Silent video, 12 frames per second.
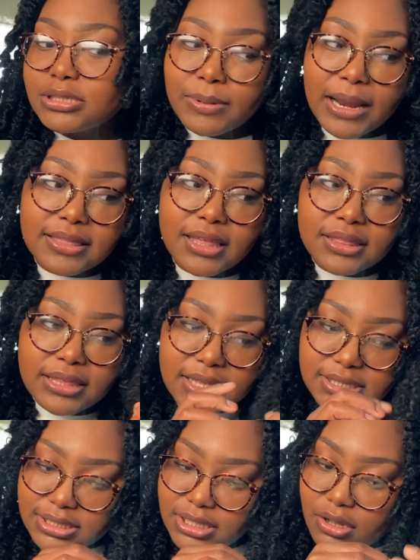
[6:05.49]
But I think that
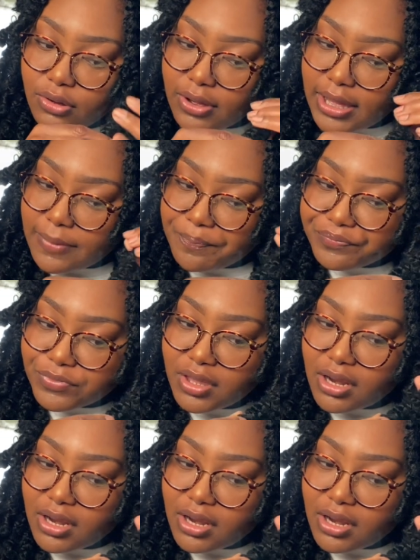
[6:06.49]
still, you